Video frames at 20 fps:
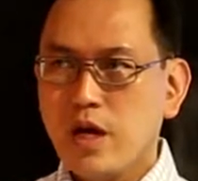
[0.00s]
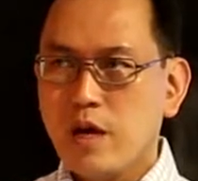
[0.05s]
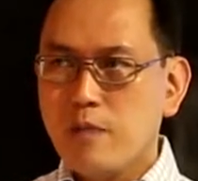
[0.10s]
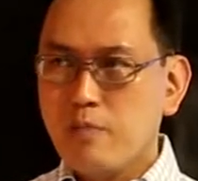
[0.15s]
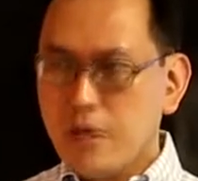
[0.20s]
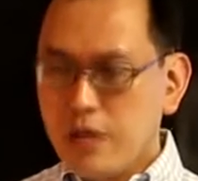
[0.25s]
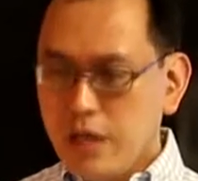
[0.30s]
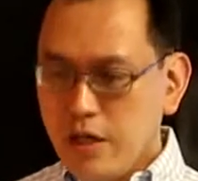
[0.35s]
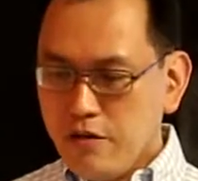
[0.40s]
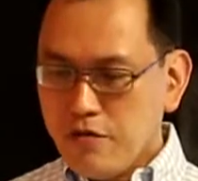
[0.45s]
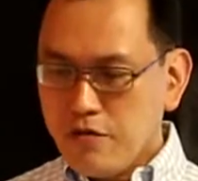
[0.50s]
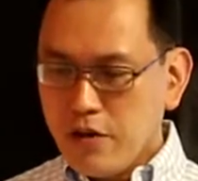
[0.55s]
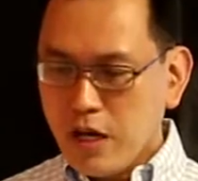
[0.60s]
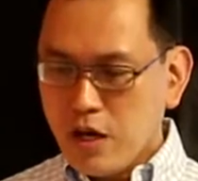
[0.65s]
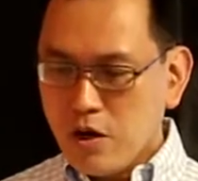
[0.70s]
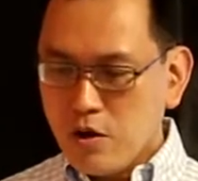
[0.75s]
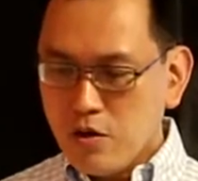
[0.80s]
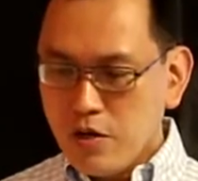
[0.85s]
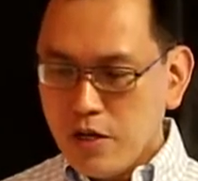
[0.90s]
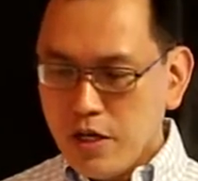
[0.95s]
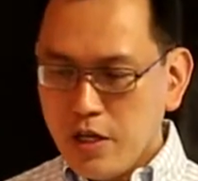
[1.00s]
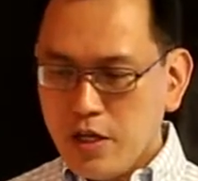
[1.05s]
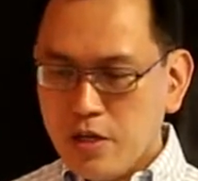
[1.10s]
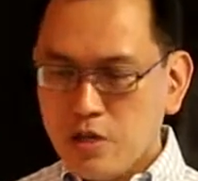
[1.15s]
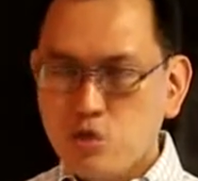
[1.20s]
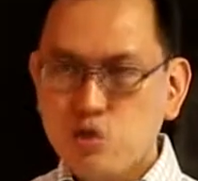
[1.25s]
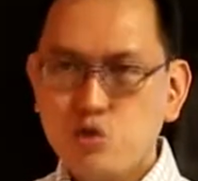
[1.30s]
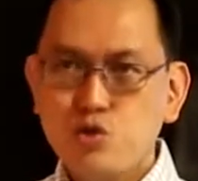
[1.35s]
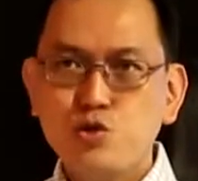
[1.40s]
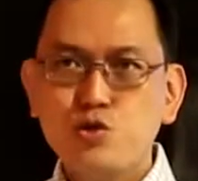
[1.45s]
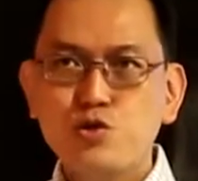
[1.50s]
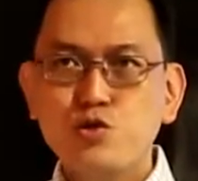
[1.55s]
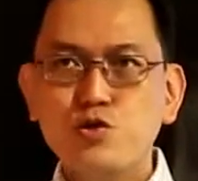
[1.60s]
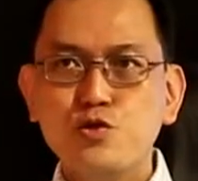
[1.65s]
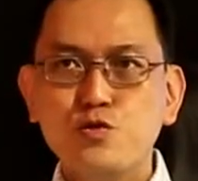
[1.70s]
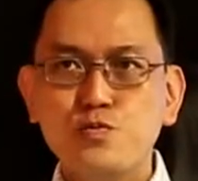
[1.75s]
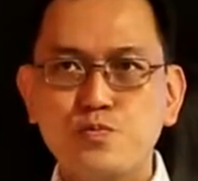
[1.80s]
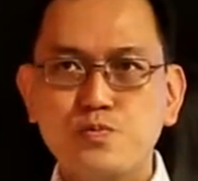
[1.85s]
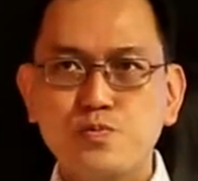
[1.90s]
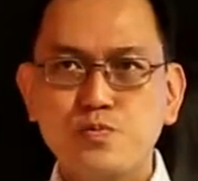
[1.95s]
Okay, I believe there are only
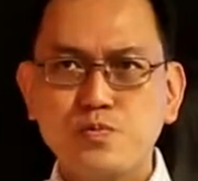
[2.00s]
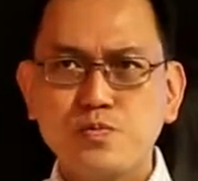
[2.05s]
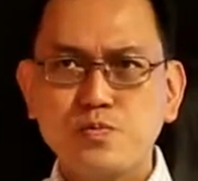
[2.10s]
2